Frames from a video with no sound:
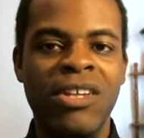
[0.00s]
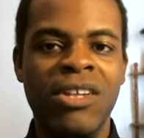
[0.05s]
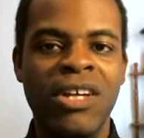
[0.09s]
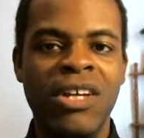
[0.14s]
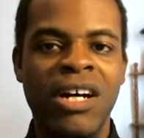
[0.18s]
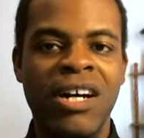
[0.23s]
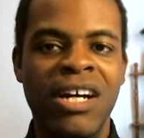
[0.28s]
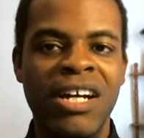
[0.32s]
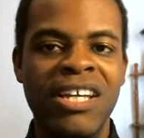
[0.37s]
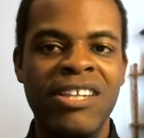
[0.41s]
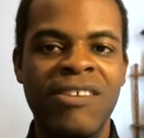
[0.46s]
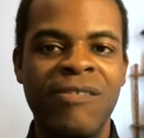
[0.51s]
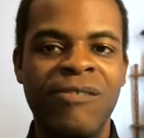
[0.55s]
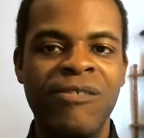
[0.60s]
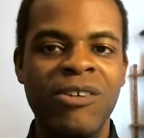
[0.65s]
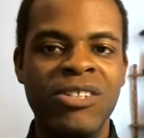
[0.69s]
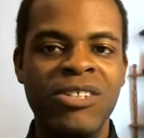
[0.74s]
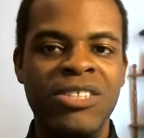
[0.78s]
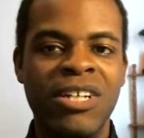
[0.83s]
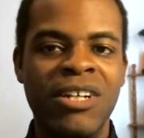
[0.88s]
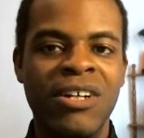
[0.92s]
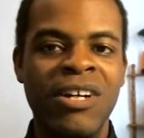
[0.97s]
in the
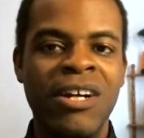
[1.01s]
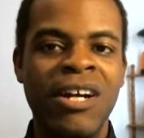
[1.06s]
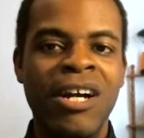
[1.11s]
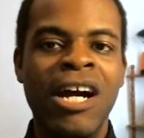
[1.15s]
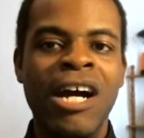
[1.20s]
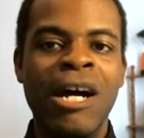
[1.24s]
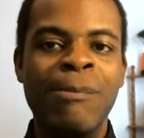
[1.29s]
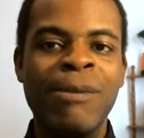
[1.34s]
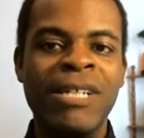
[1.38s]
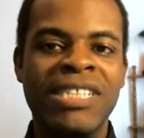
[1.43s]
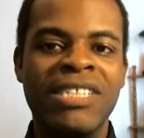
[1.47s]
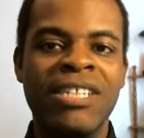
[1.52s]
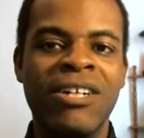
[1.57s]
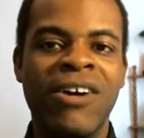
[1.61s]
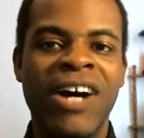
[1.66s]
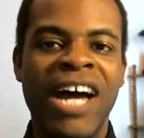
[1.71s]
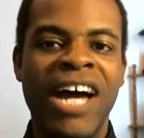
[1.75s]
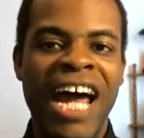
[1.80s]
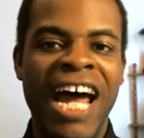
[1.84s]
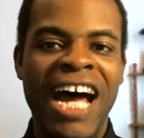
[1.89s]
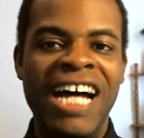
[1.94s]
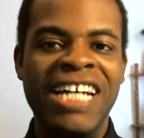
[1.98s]
future. But
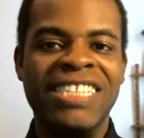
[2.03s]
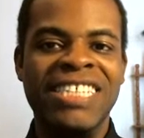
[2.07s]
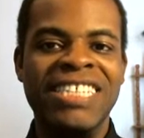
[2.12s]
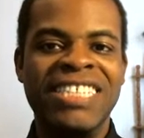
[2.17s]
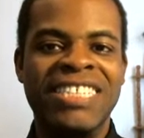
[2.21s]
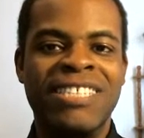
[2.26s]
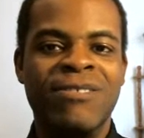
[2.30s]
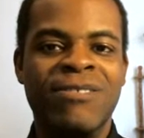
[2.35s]
still, as a